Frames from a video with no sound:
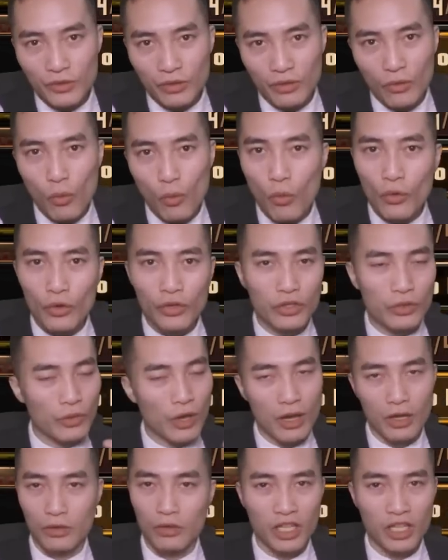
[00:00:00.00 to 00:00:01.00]
or you
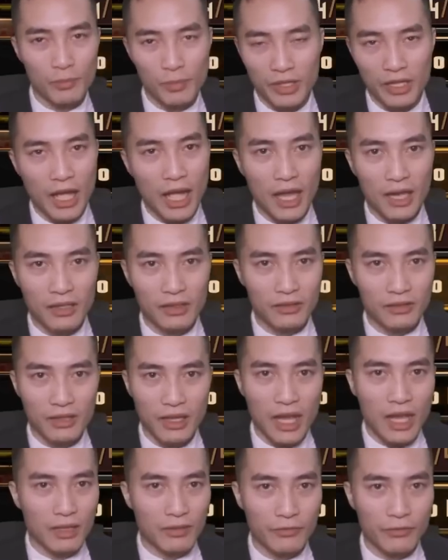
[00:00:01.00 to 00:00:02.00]
gotta look up a guide
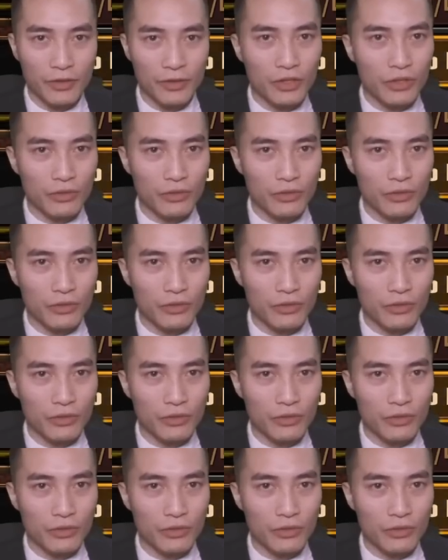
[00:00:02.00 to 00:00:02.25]
and figure